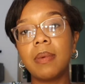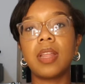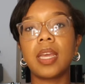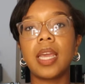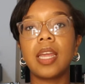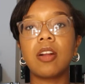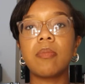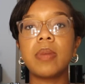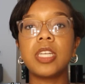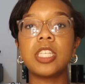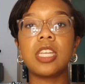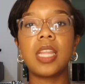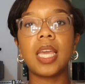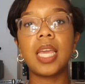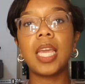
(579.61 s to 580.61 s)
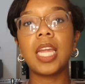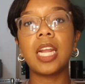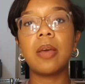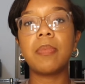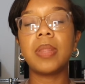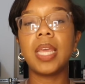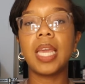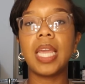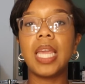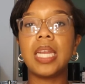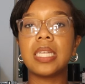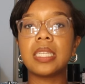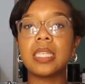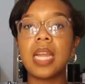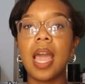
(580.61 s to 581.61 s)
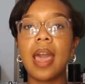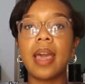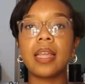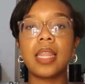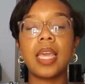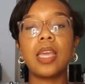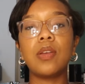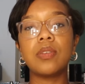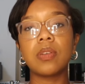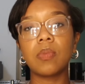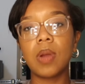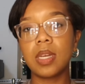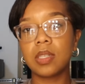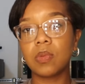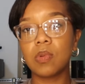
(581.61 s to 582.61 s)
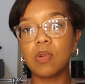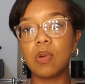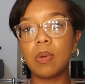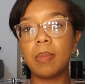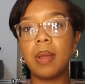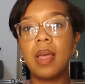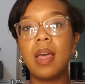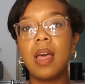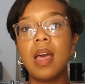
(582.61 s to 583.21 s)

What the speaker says: For like intermission, they can get up and they can eat a snack, they can use the restroom.